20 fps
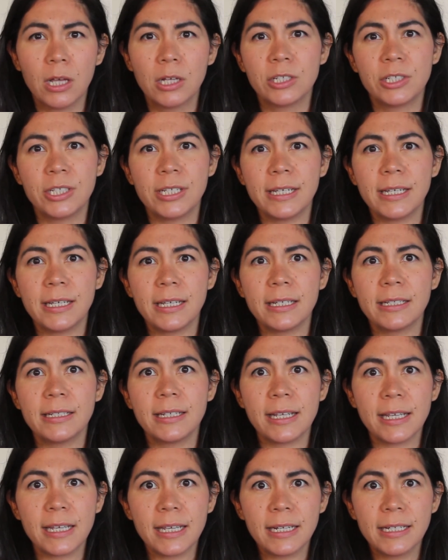She
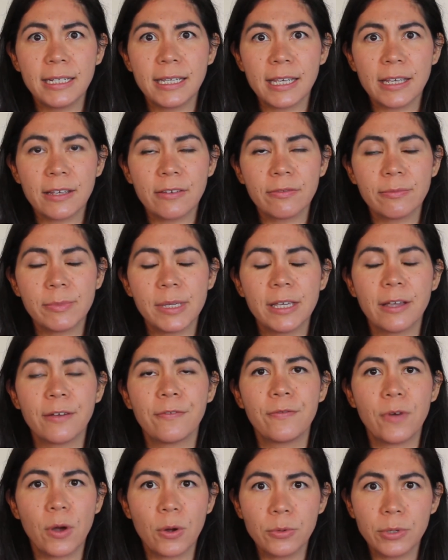did give me a
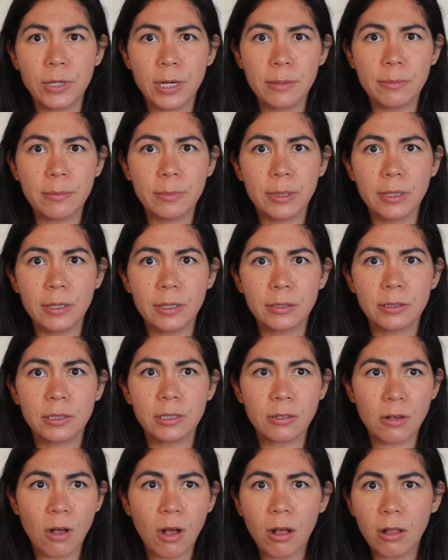phone number to
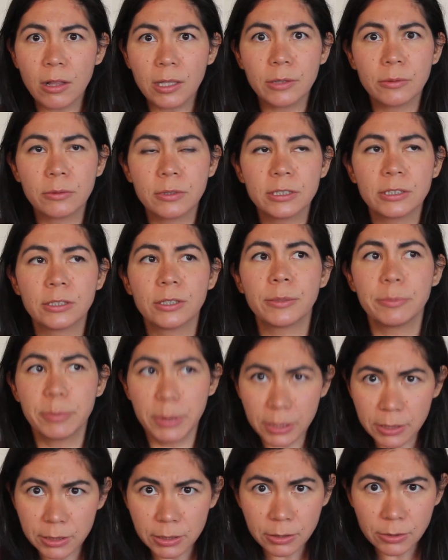call. It was her
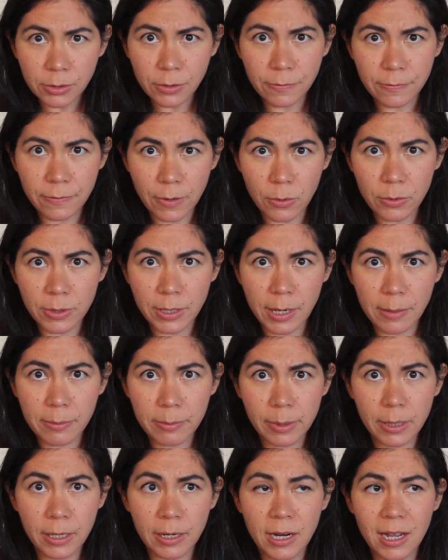personal phone
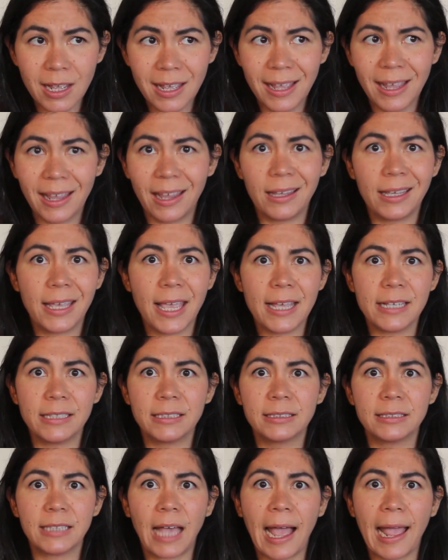number in
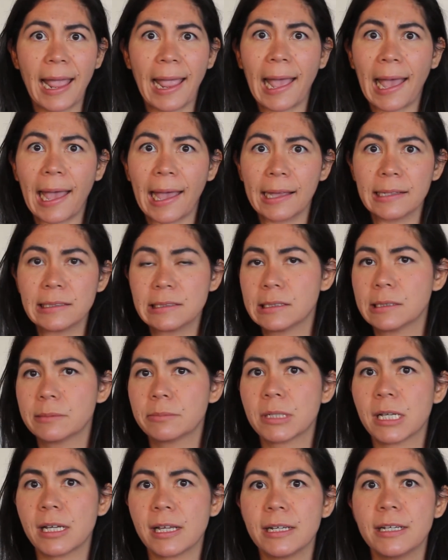case I had
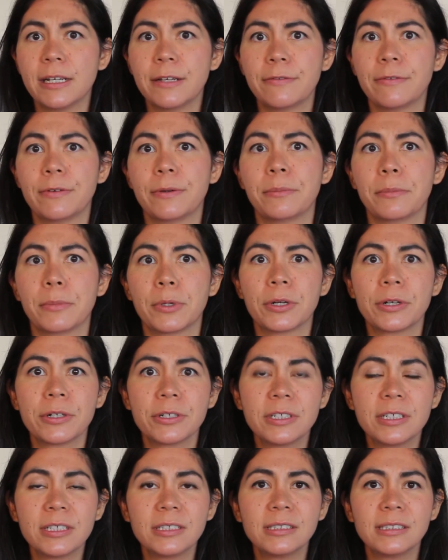some kind of
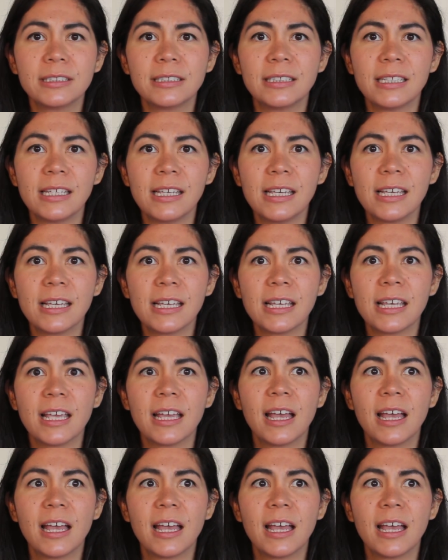emergency.